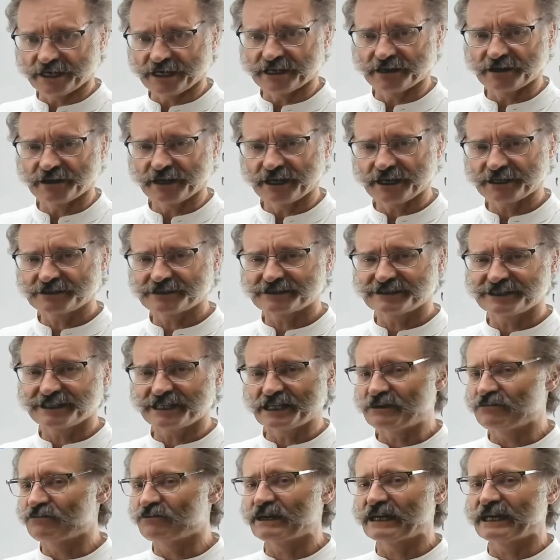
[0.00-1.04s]
Let's see
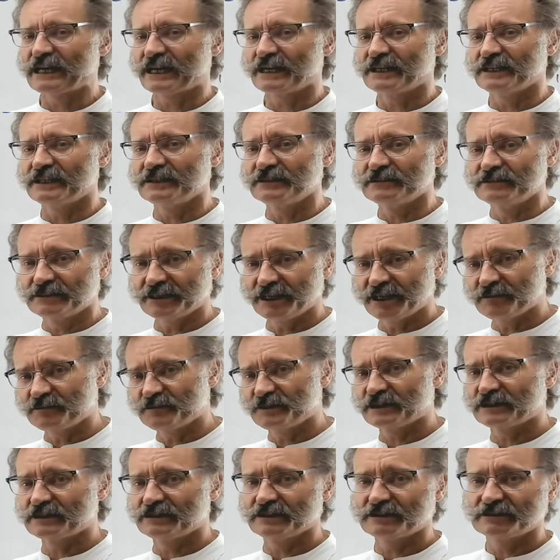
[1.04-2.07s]
if we can
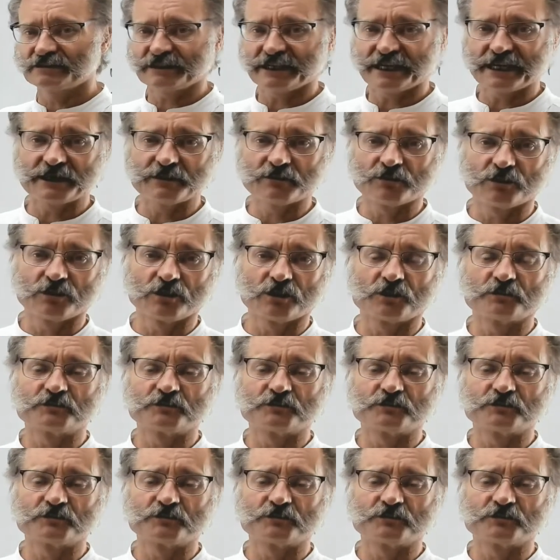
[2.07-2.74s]
interpret the table or